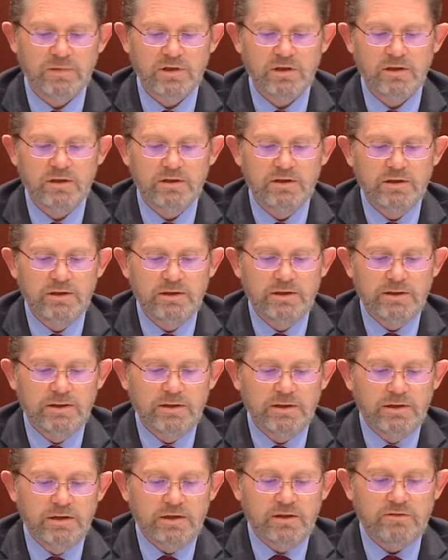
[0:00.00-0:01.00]

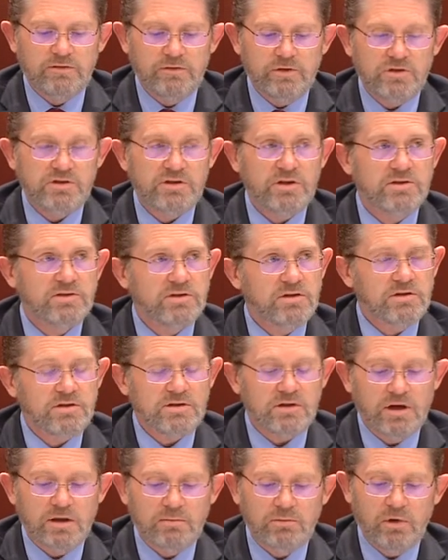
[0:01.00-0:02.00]
In the first instance,
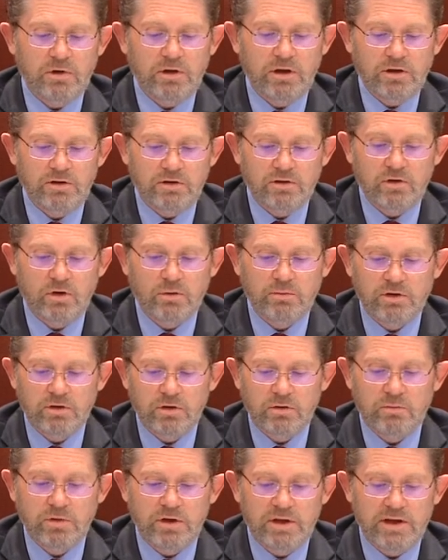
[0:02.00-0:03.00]
I am not going to comment
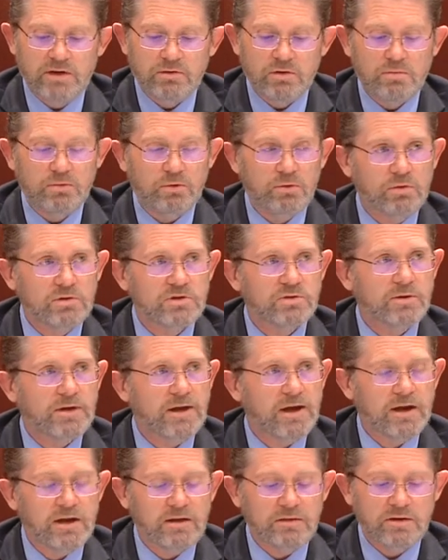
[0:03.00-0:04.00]
on media reports
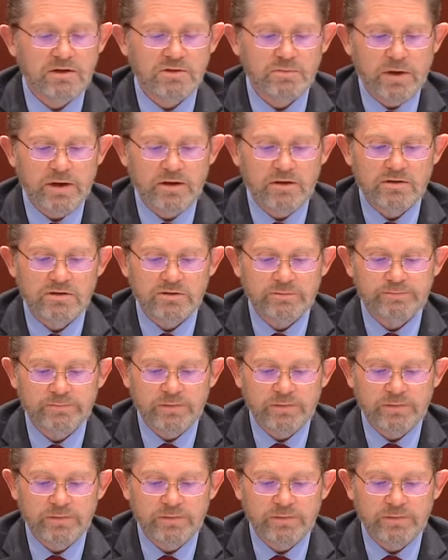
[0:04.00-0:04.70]
regarding these matters.